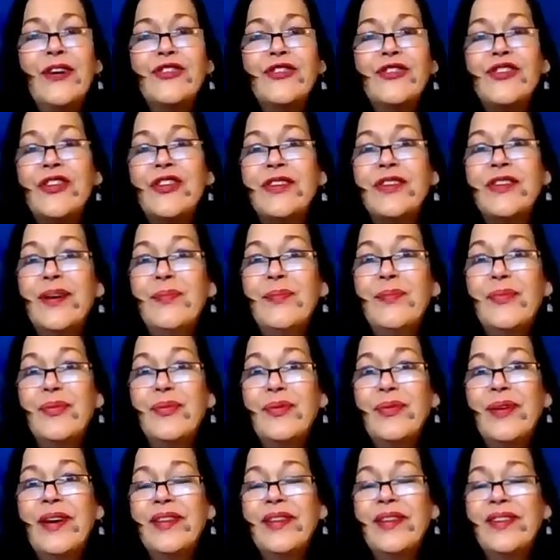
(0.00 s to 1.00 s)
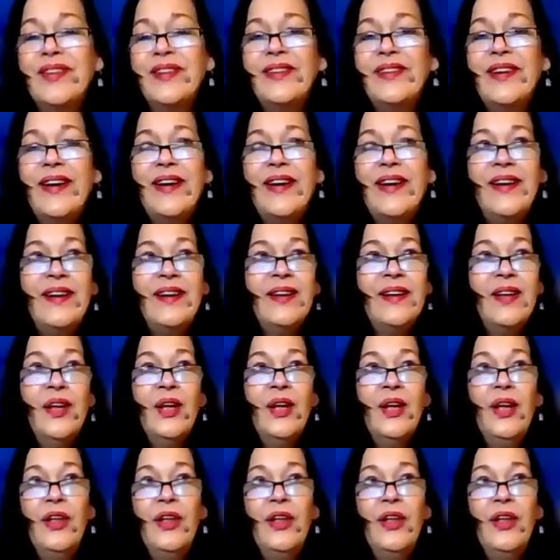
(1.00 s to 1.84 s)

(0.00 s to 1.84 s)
freshened up throughout the day.